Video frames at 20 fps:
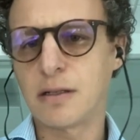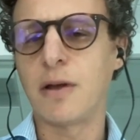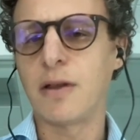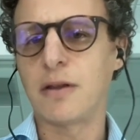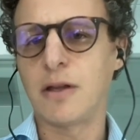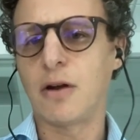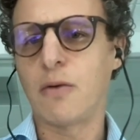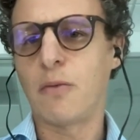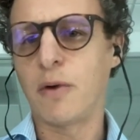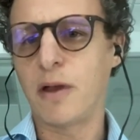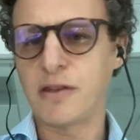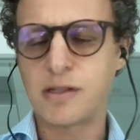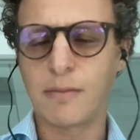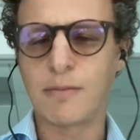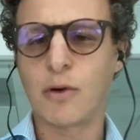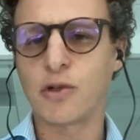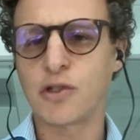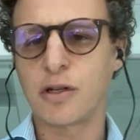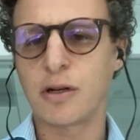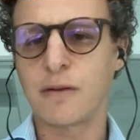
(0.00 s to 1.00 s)
you know, with some
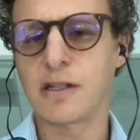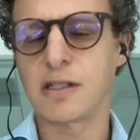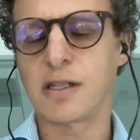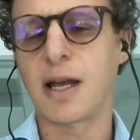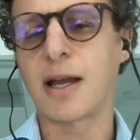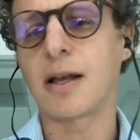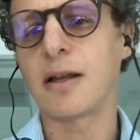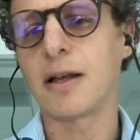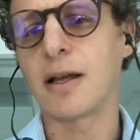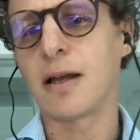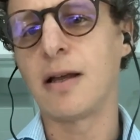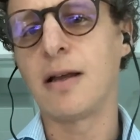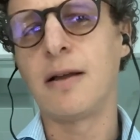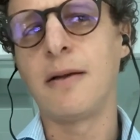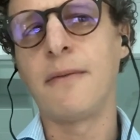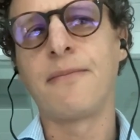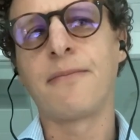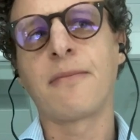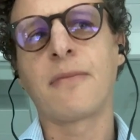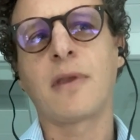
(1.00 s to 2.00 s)
notion of recycling
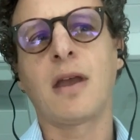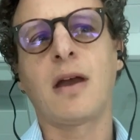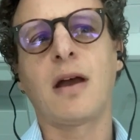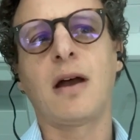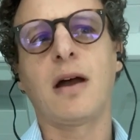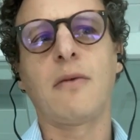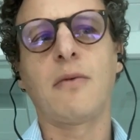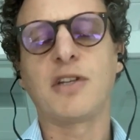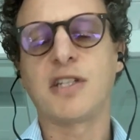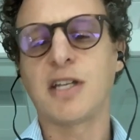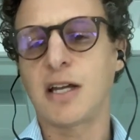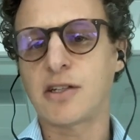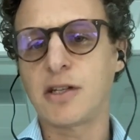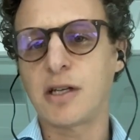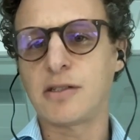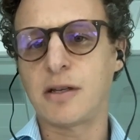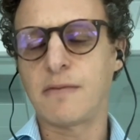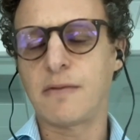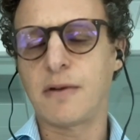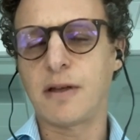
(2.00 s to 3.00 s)
uh, which actually
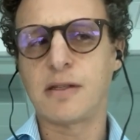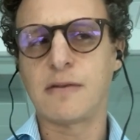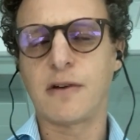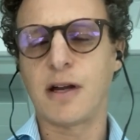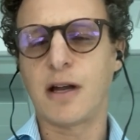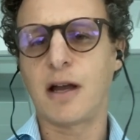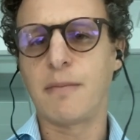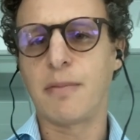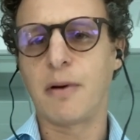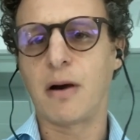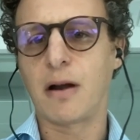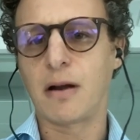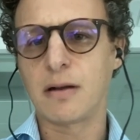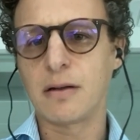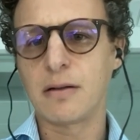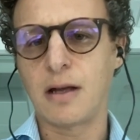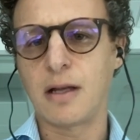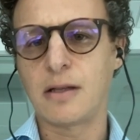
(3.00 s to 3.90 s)
is a, is a very high bar.